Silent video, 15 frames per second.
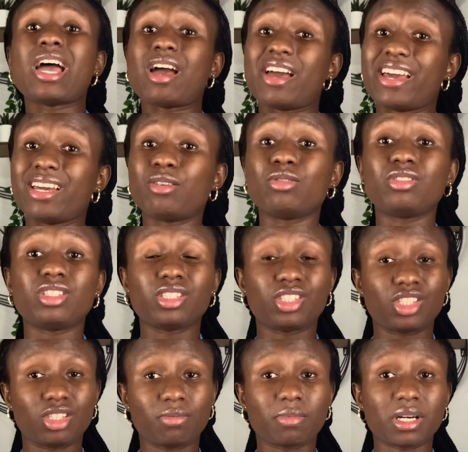IELTS is
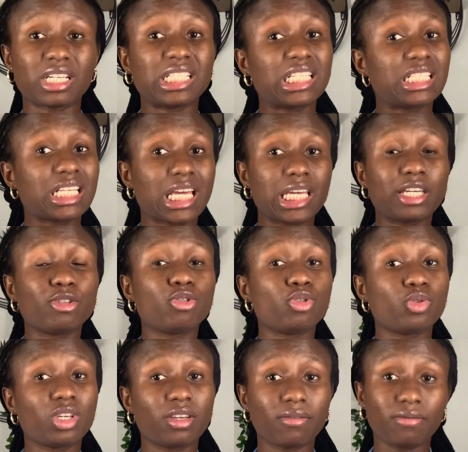cheaper. There's IELTS
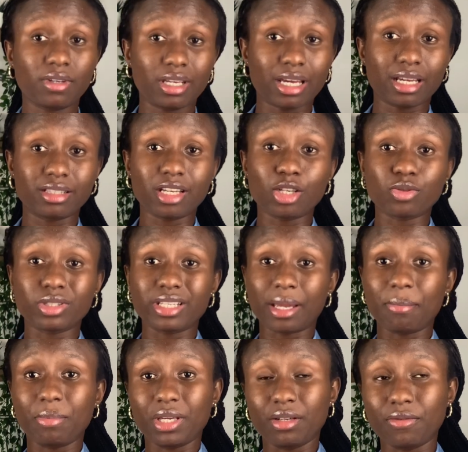UK VI. That's what I
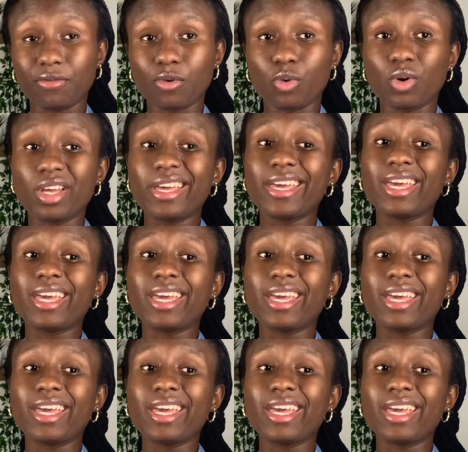paid for,